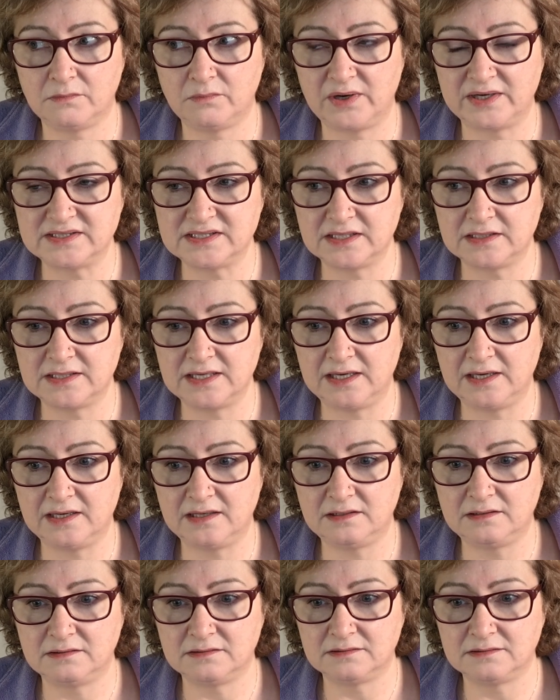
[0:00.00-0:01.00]

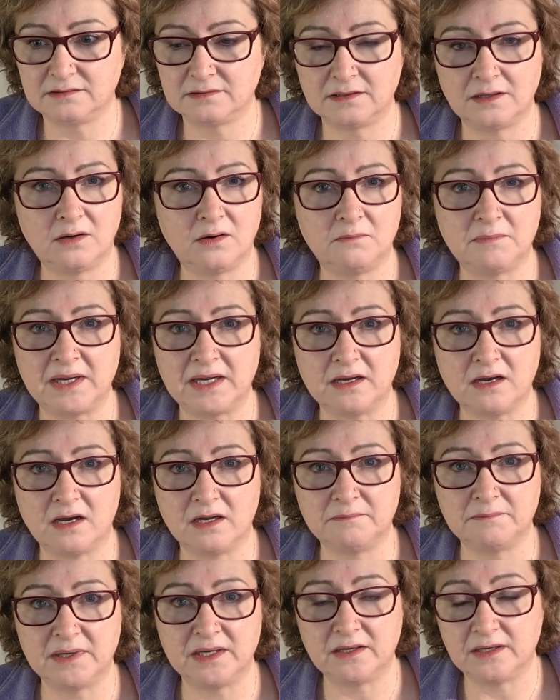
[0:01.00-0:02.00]
Resignated? Oh my
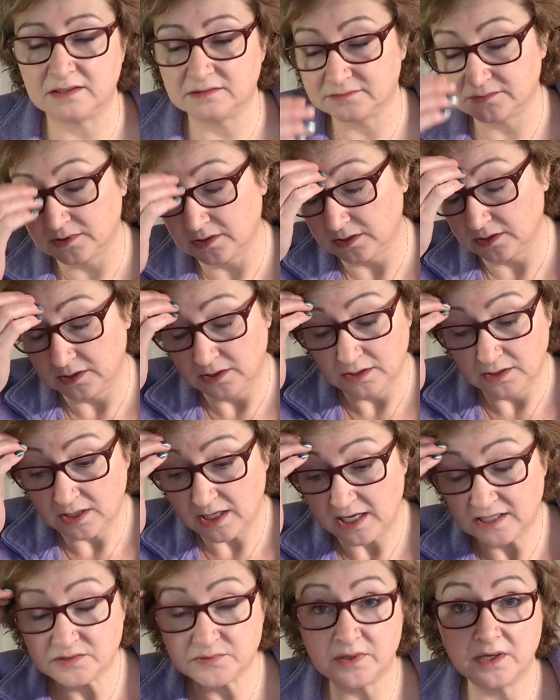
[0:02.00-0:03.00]
God, my,
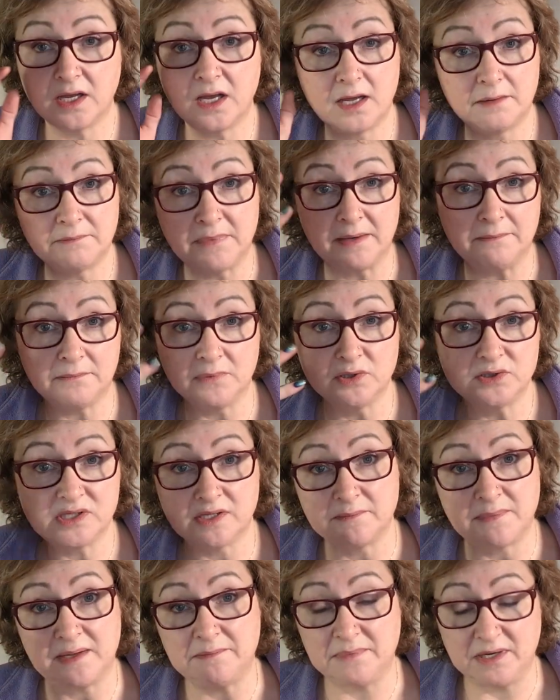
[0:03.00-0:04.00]
I swear to God, I'm, I'm
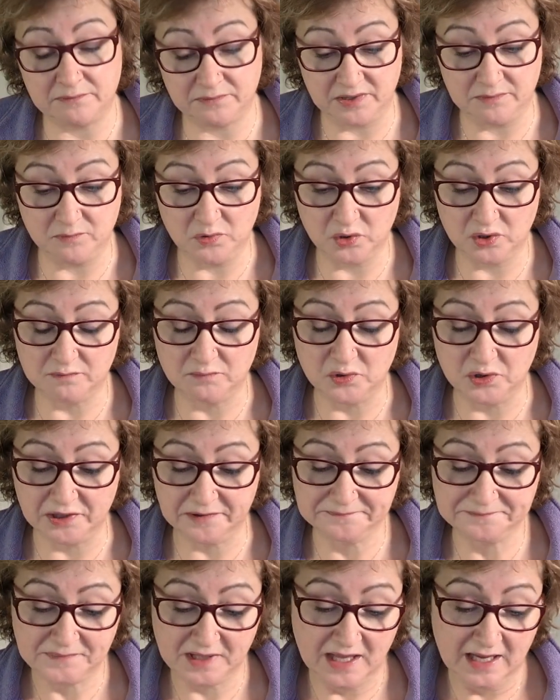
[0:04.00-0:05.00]
losing my memory more and more.
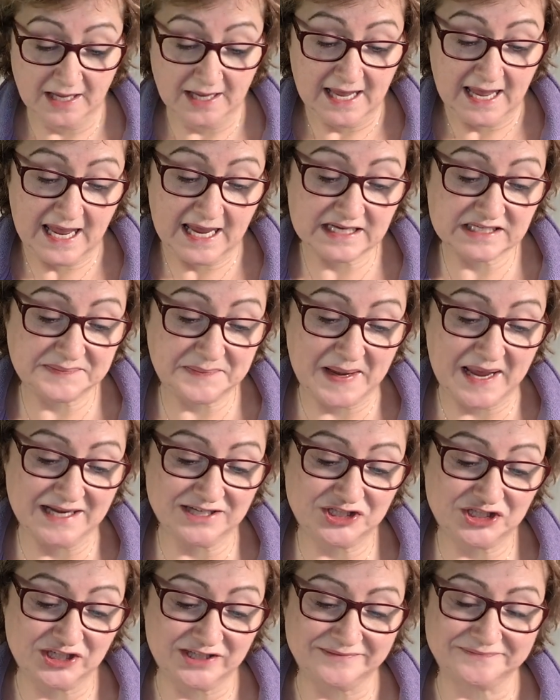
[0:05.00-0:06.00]

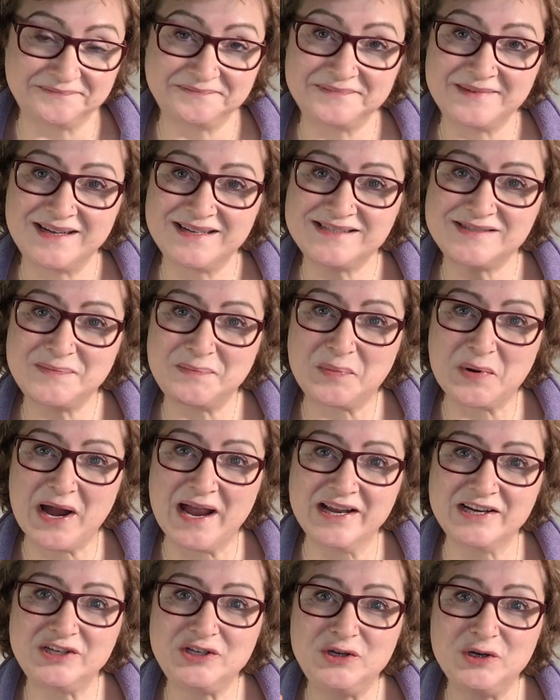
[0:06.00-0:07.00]
Expansion.
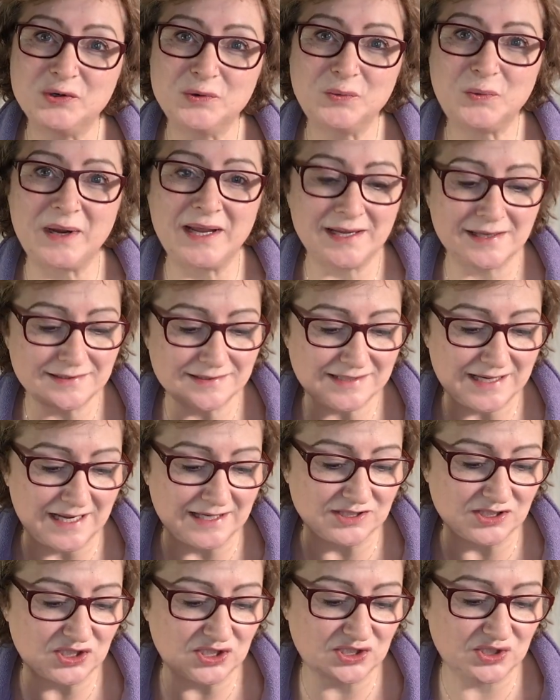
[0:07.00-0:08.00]
Spread your wings
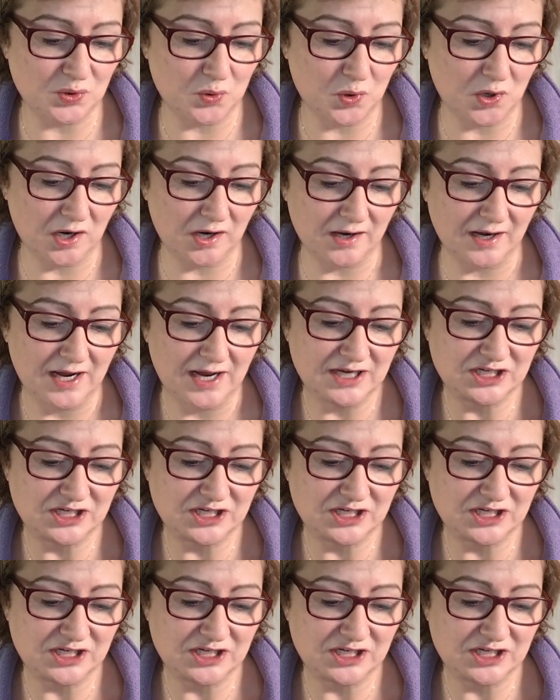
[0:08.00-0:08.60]
and soar.